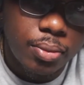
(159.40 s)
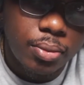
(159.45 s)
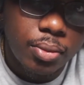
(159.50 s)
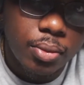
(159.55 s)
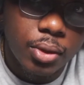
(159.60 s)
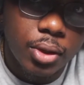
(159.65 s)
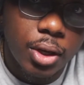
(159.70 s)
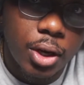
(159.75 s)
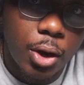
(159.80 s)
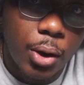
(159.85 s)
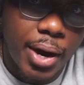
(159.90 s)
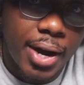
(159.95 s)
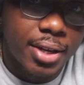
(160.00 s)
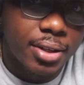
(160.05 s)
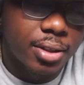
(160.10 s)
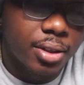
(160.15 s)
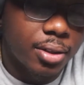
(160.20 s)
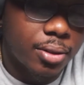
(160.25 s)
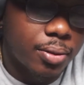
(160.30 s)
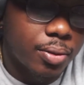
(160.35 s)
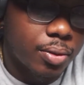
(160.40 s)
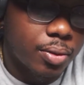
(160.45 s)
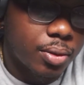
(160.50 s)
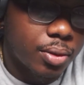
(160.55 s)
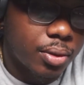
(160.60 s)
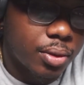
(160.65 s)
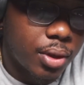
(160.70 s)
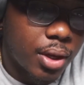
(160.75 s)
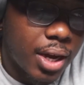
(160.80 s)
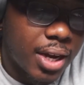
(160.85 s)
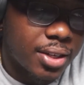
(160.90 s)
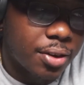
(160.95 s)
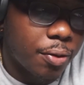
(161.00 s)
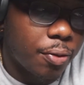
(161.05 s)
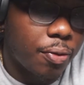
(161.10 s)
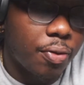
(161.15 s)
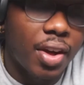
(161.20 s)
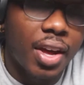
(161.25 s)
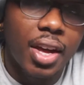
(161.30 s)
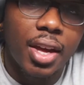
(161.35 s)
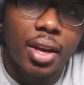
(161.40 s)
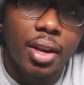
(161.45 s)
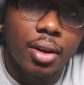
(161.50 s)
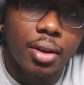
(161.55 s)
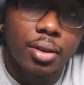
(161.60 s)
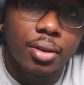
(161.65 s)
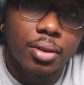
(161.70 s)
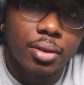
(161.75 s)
you know, as a fan,